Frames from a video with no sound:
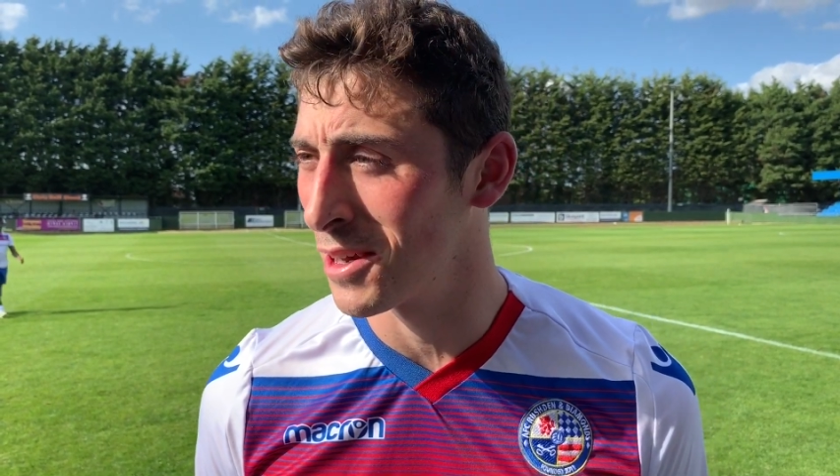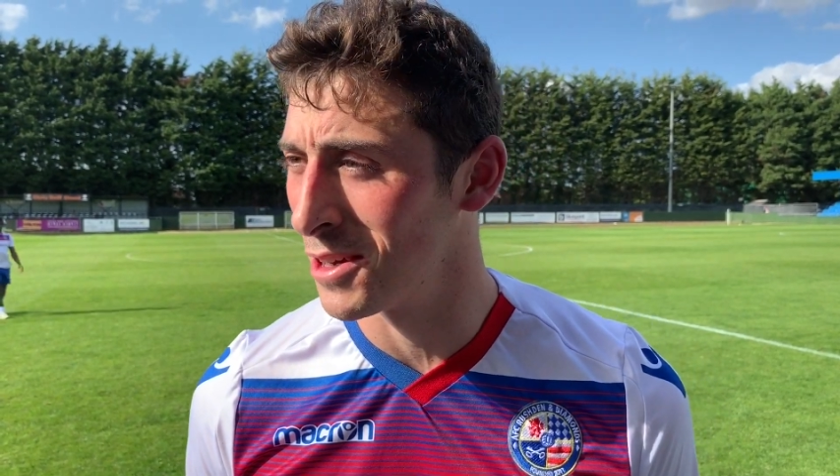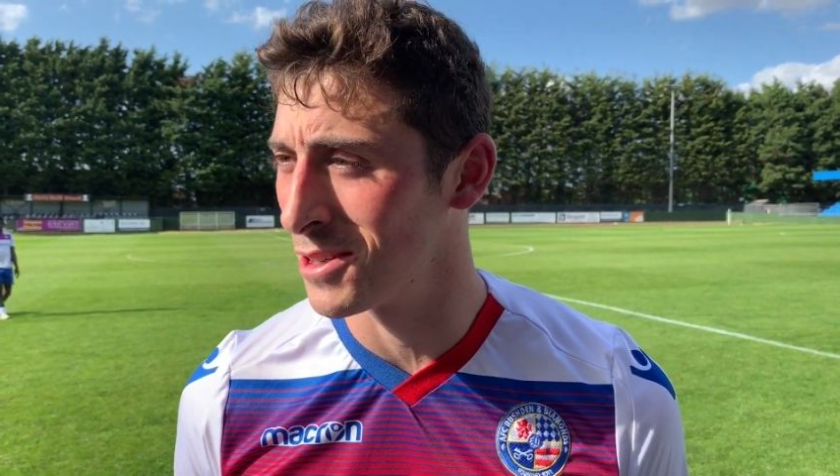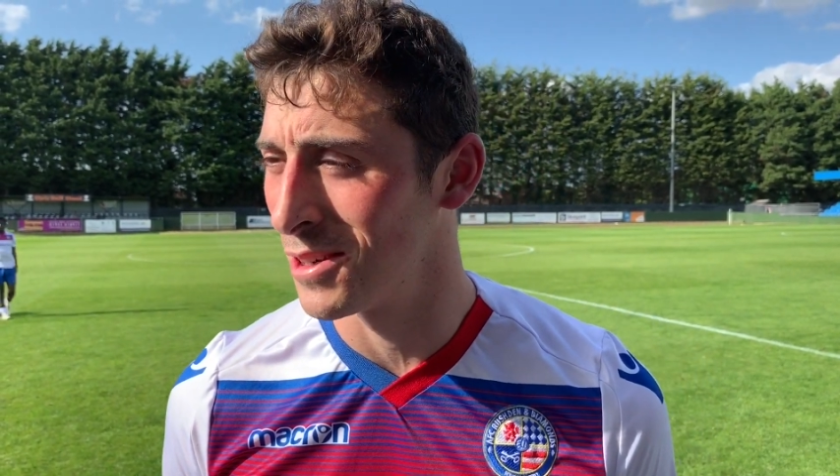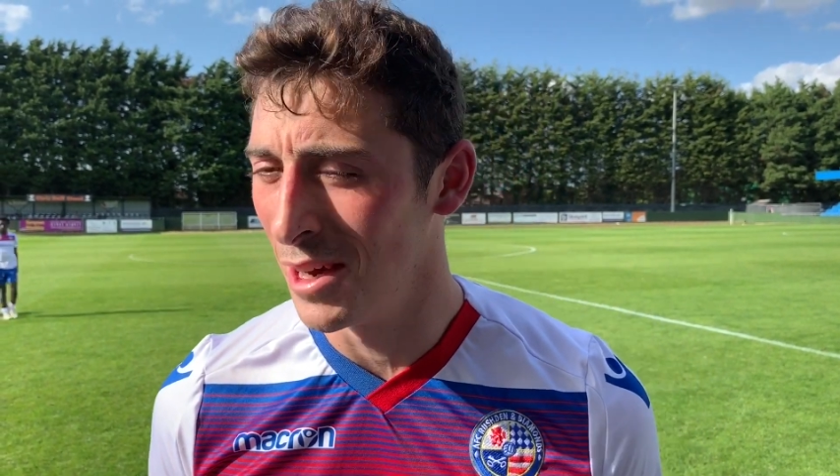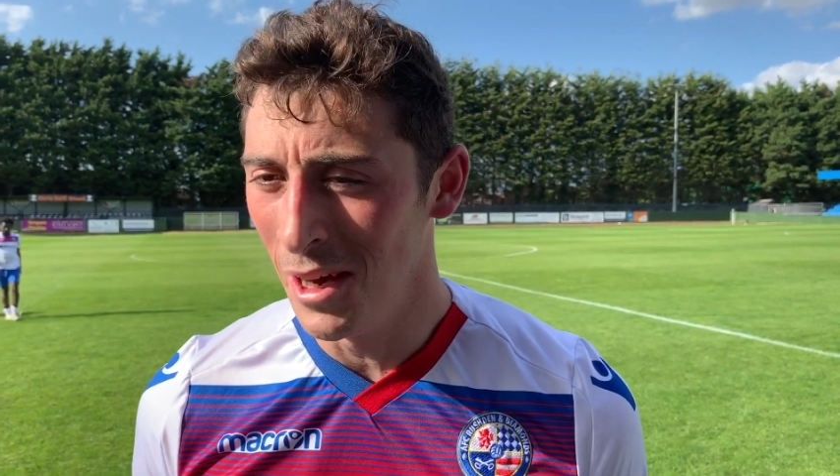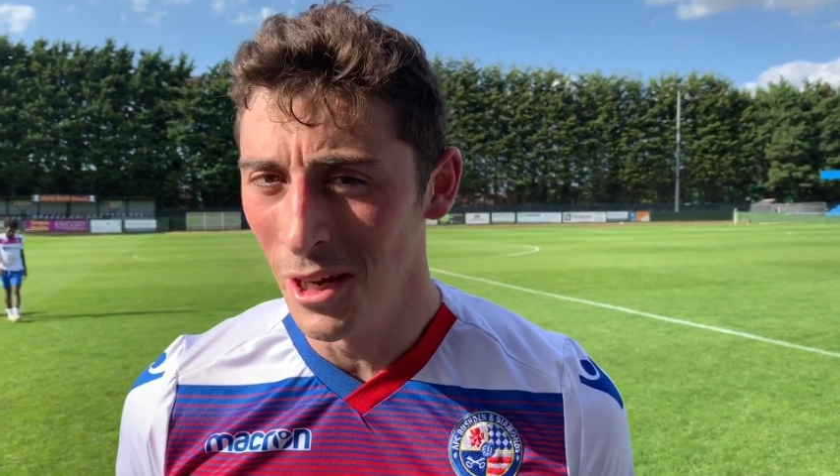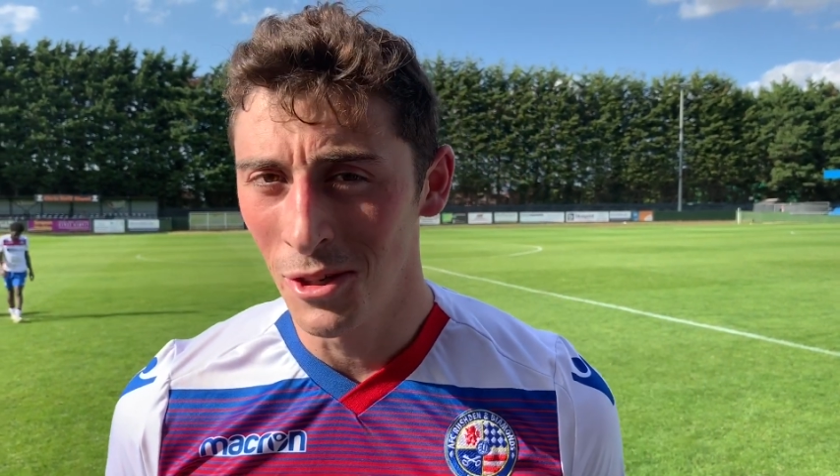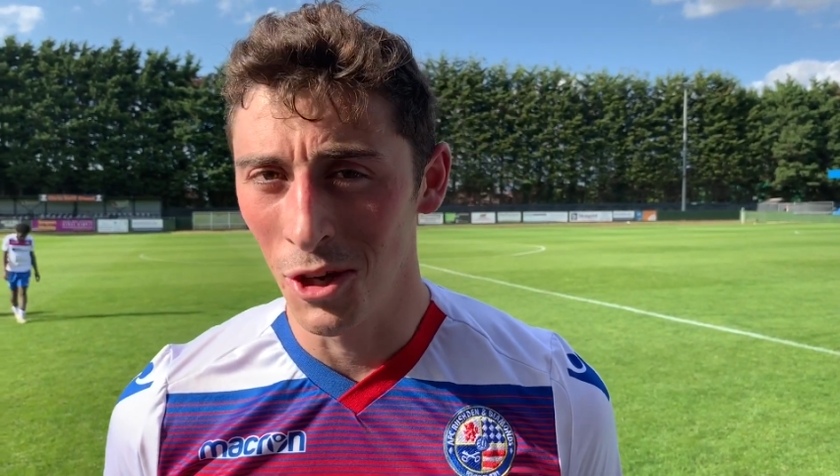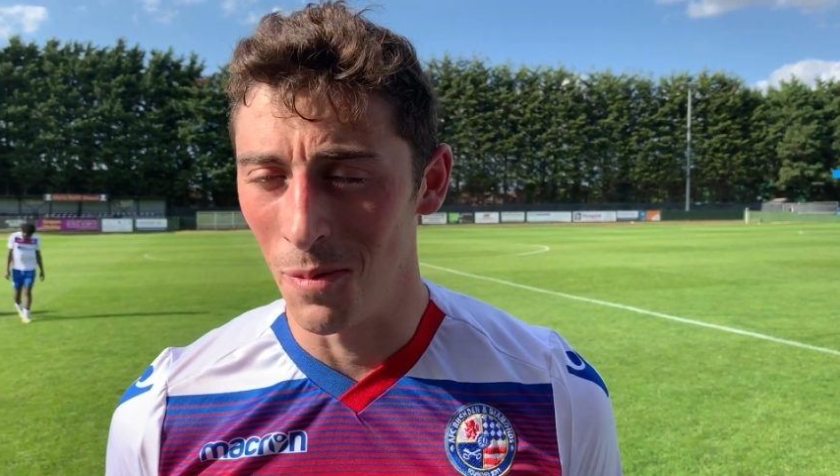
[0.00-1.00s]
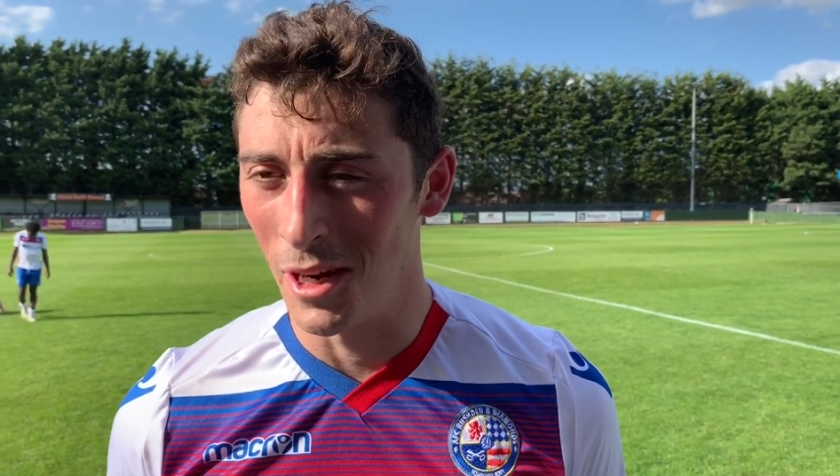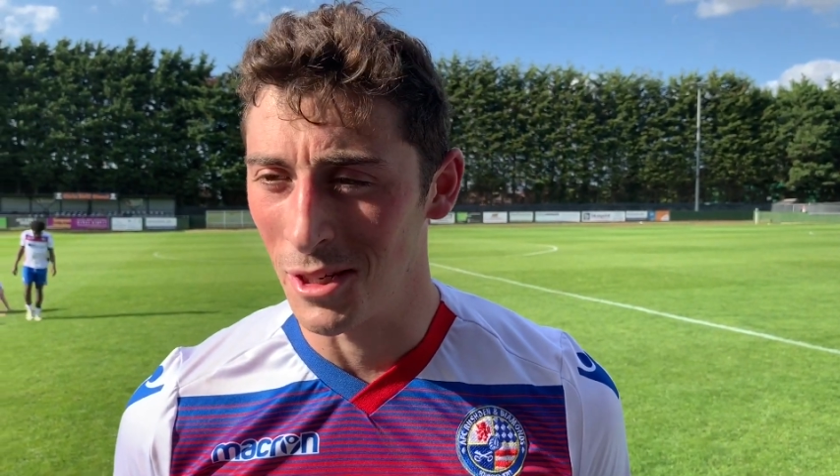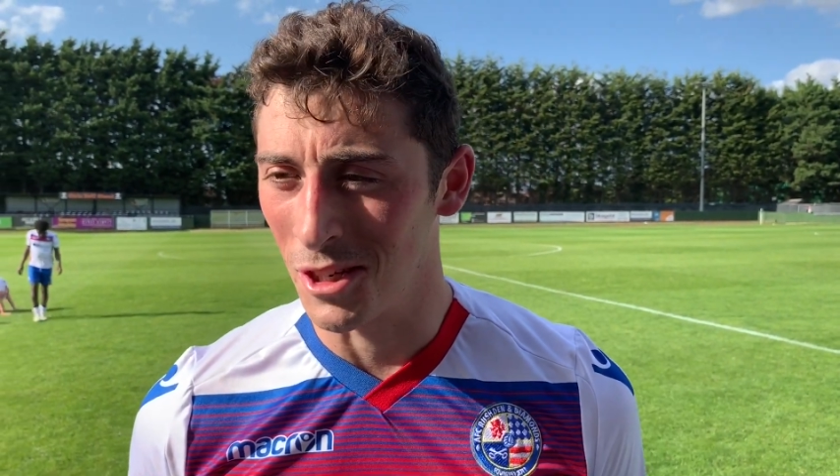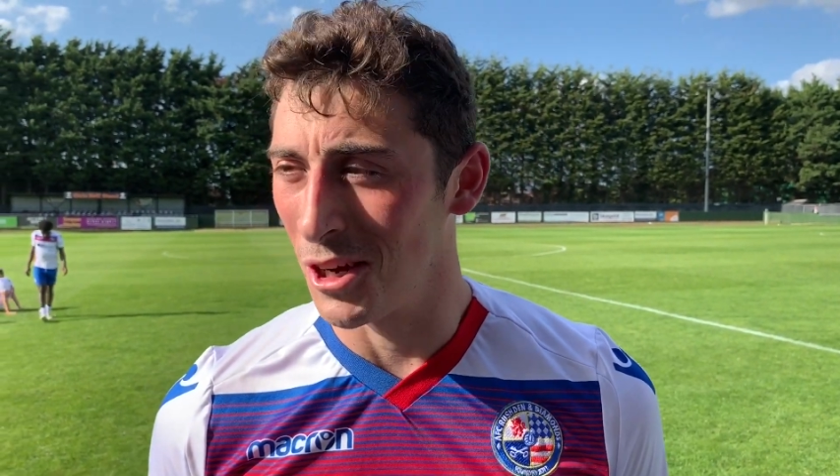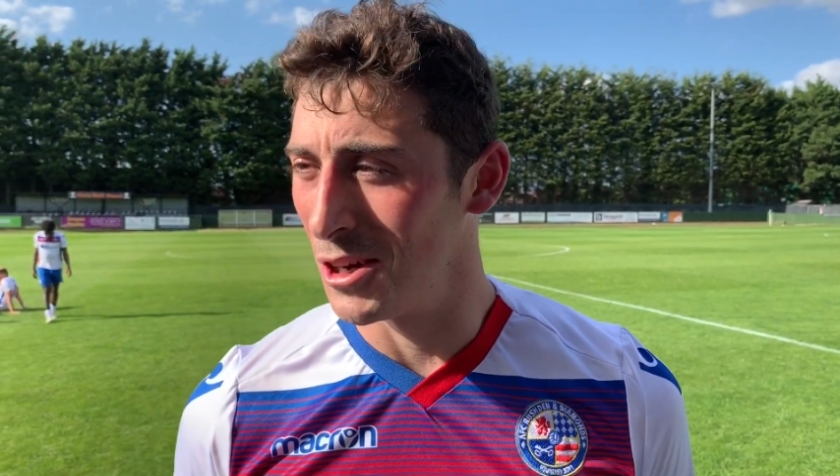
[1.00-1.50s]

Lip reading: Because 2 minutes ago